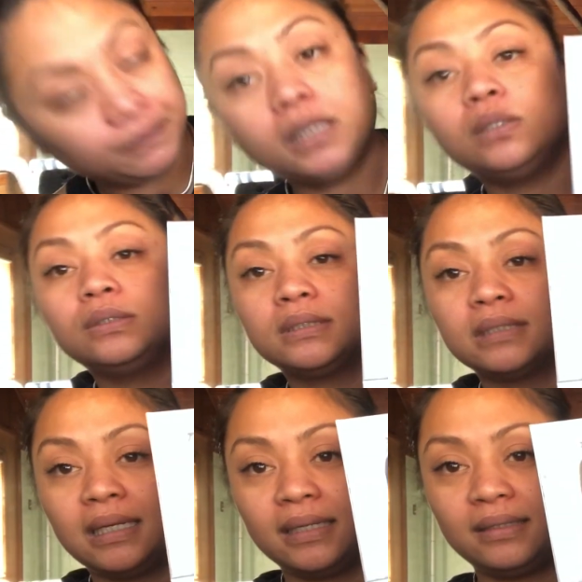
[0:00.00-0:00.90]
it
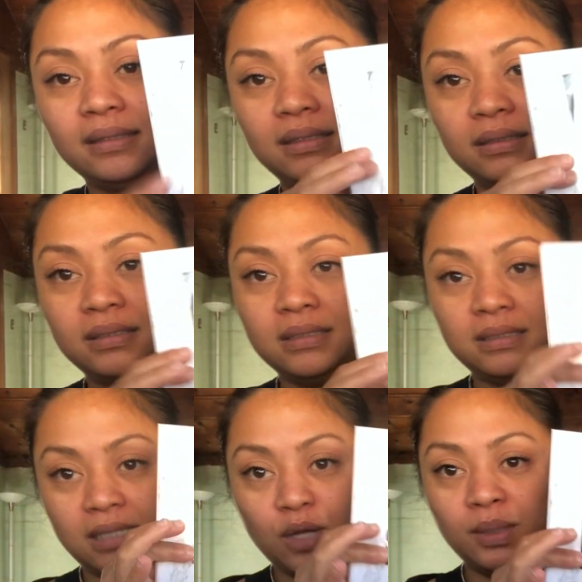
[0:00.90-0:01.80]
looks like
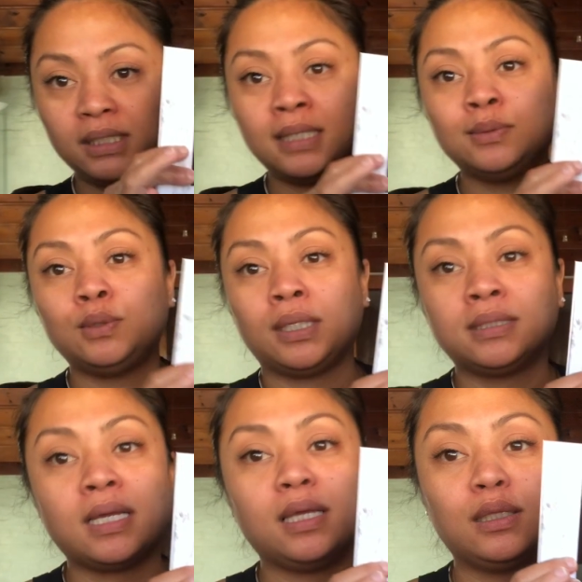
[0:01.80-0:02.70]
this. How many times do I
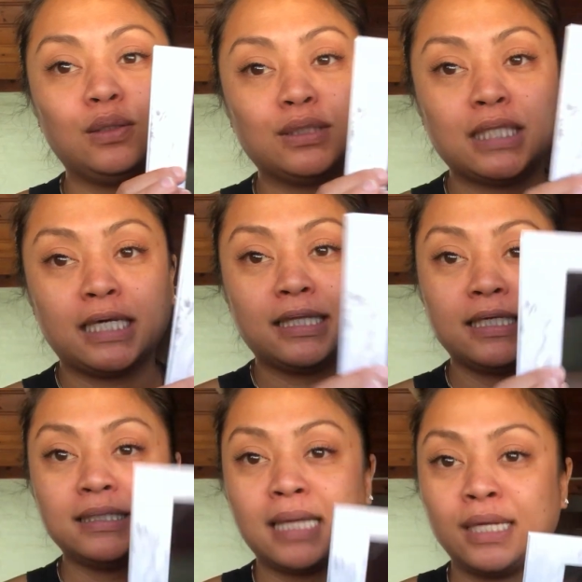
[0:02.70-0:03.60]
say it looks like
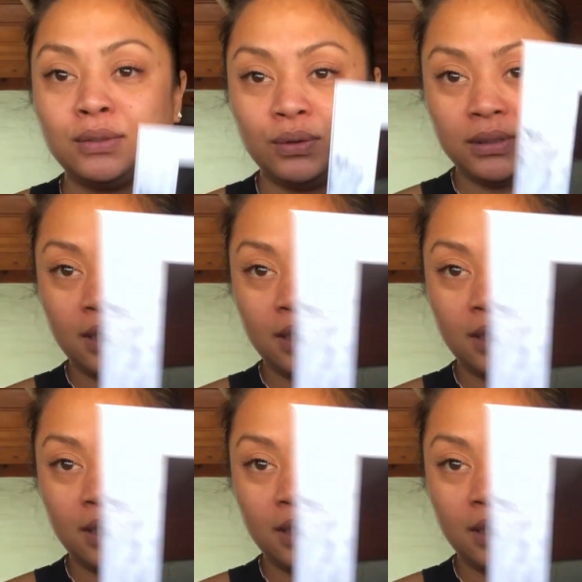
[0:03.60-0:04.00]
this? 100